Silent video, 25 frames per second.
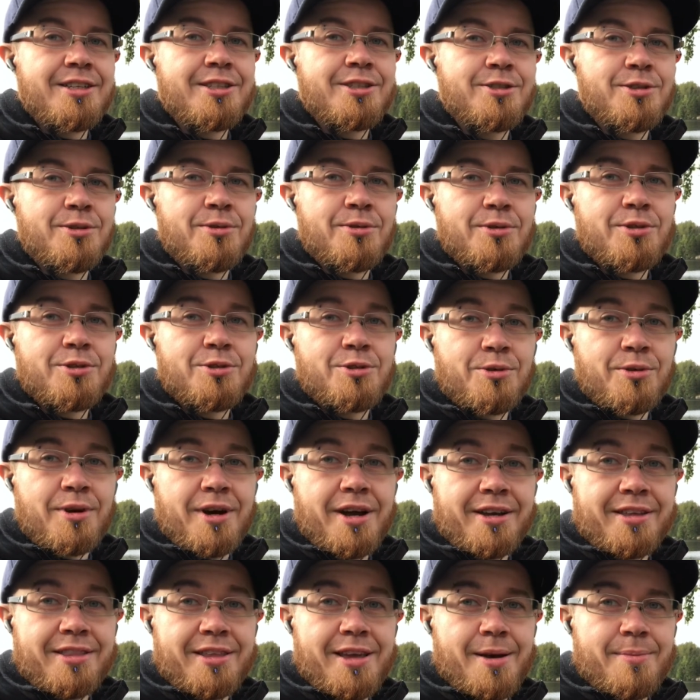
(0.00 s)
to true
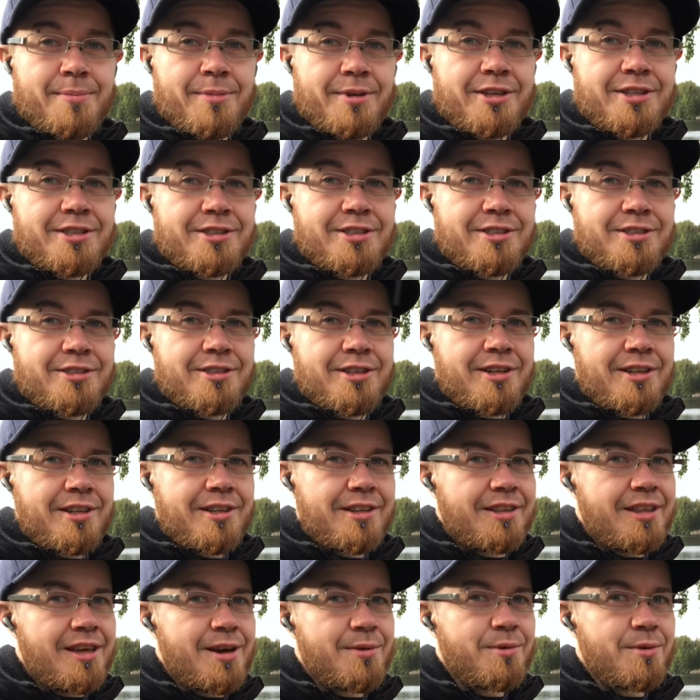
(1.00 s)
hike the Appalachian Trail.
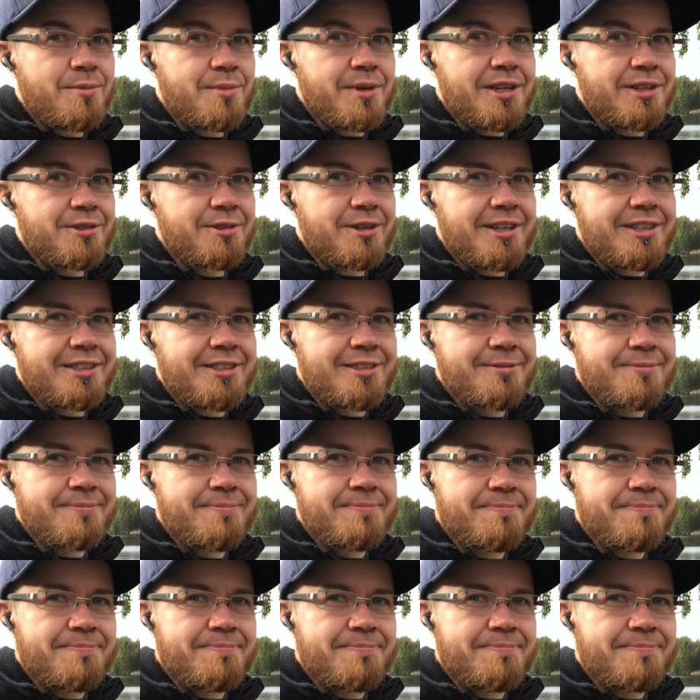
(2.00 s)
That would be great.